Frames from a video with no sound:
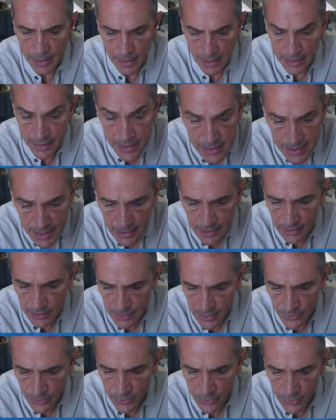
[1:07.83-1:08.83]
and he said
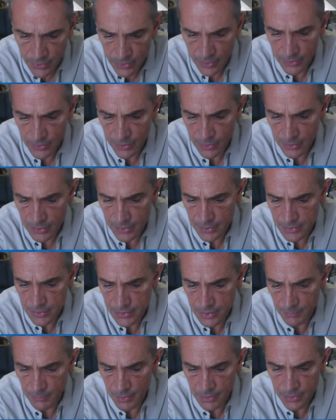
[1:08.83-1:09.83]
there are
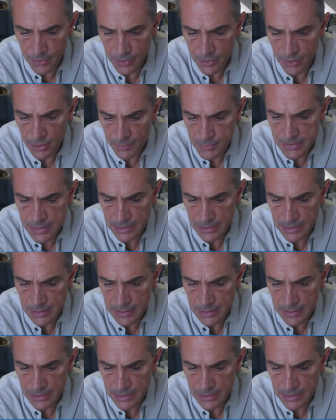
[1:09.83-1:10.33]
some other clubs